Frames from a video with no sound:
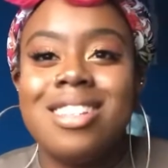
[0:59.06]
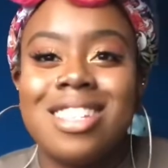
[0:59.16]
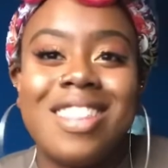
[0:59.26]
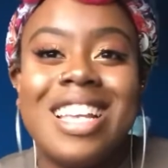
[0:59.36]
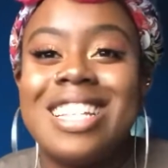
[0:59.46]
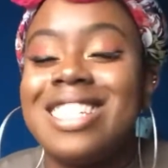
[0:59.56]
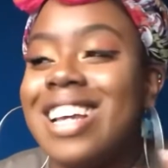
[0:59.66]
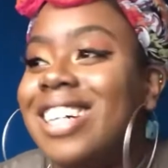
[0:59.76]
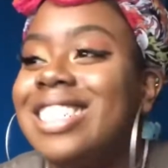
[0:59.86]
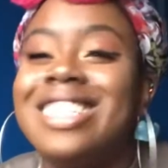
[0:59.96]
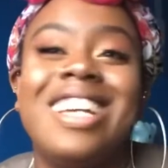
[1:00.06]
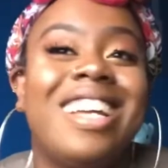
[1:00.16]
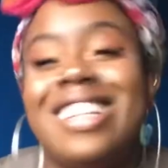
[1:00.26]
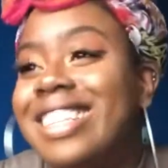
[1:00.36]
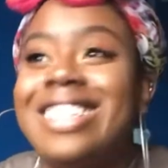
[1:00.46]
So this,
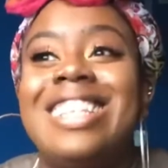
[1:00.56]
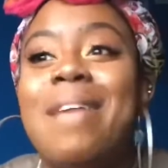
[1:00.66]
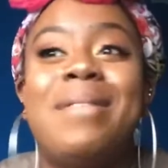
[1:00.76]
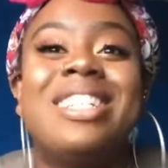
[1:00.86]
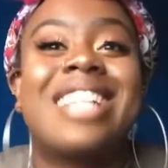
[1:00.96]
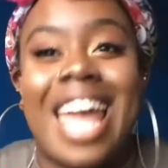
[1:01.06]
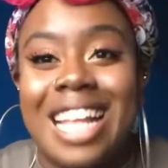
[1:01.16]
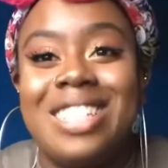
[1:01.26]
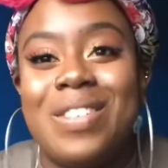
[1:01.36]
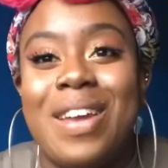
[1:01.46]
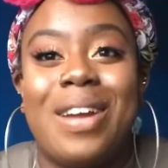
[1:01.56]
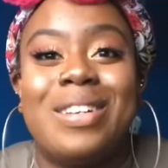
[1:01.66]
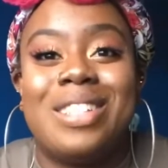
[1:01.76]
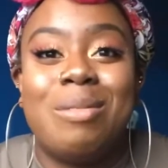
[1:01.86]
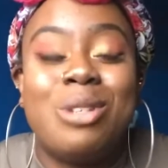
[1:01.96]
let me just get into it
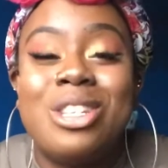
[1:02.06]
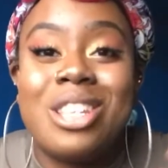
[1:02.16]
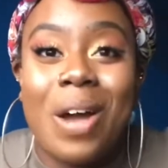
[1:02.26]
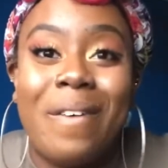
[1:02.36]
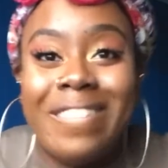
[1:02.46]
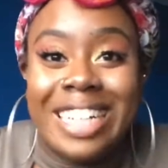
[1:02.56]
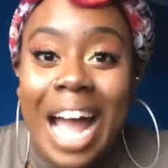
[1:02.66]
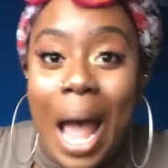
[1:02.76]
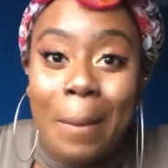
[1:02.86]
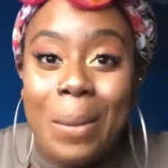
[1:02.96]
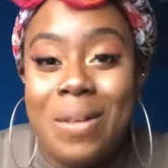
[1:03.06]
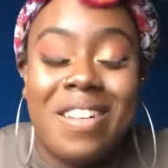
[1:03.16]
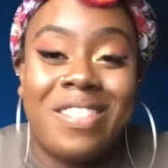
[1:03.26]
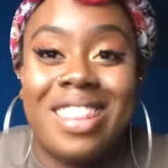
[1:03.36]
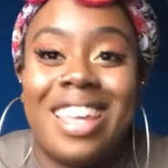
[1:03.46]
because I'm just so happy with
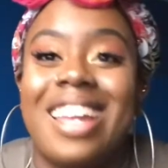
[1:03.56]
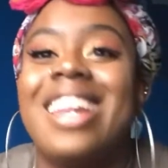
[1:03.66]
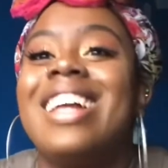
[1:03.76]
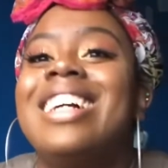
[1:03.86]
everything.